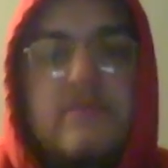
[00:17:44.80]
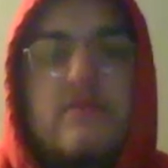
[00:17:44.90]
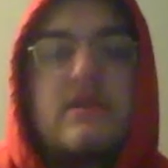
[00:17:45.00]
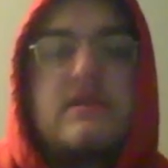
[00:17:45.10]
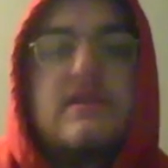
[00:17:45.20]

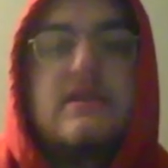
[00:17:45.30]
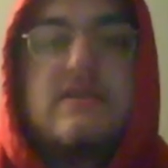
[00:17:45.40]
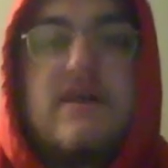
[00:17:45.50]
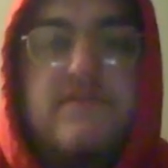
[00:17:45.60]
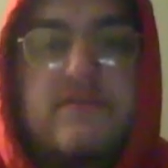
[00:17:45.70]
He
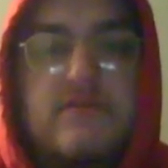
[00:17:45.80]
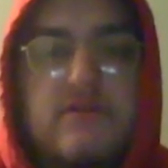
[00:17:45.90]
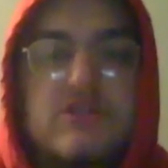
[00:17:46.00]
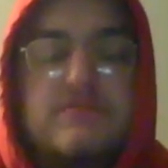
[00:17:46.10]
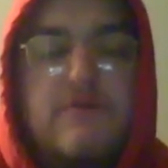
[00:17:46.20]
definitely
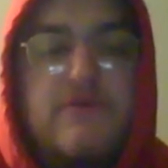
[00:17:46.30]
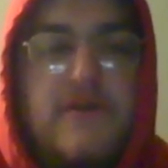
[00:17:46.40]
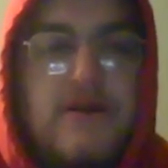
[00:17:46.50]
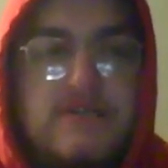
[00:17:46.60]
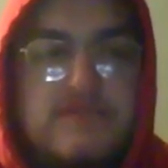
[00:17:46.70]
looks
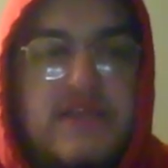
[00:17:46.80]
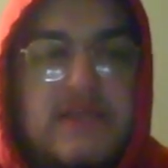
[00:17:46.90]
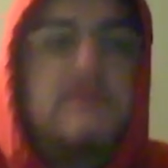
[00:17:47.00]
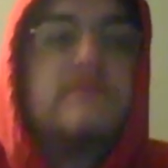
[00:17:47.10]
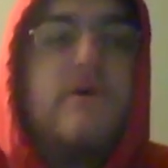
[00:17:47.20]
smoother. He's
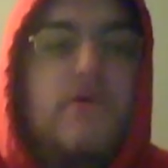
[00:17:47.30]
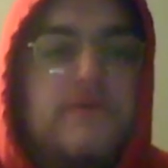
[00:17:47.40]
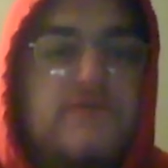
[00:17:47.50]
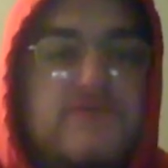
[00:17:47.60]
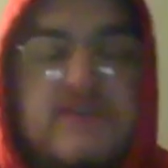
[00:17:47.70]
making all the
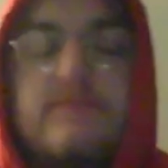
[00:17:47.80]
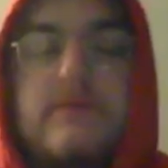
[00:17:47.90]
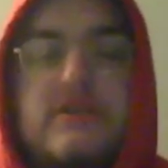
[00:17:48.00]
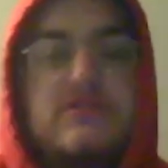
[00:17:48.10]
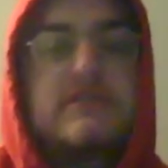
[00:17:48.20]
routine
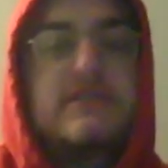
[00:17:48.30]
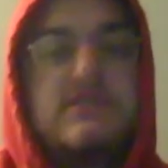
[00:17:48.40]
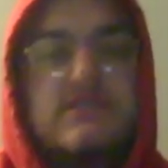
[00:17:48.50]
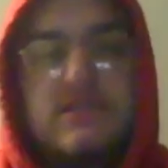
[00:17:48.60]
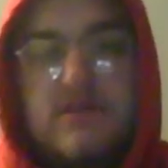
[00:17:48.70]
plays look
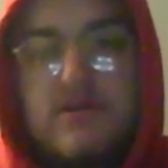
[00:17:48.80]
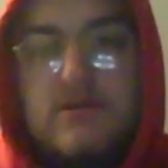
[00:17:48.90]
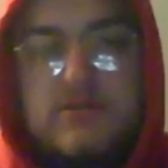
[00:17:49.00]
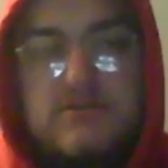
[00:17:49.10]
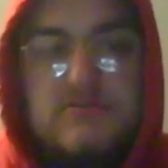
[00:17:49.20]
easy.
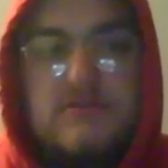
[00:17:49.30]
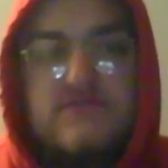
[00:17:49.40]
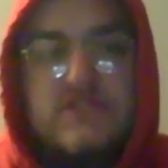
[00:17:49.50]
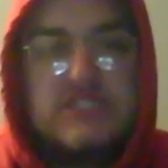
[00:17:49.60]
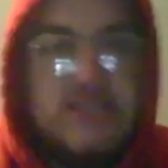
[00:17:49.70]
So you
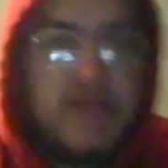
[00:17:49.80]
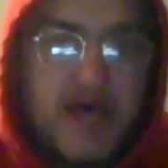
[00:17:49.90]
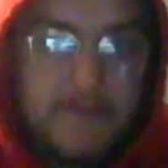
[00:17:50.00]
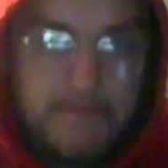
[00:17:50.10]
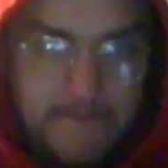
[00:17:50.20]
love to see that.